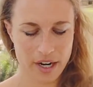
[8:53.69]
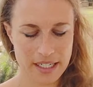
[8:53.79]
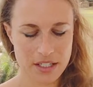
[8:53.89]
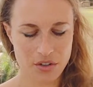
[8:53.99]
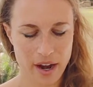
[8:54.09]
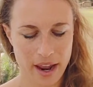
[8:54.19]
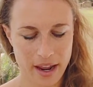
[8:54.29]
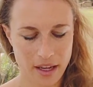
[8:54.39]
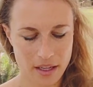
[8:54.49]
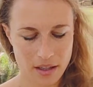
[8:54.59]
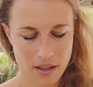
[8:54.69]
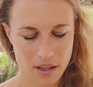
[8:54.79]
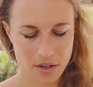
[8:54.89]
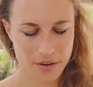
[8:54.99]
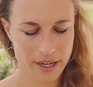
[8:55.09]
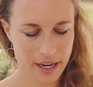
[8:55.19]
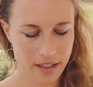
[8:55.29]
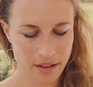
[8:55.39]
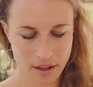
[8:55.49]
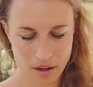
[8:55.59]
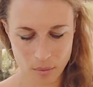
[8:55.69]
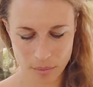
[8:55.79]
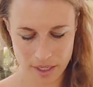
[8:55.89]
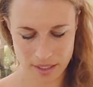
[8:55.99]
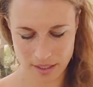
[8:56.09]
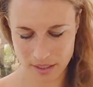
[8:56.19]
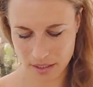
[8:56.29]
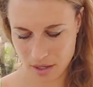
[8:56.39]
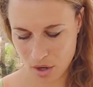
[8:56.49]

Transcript: right track. You're getting the compass.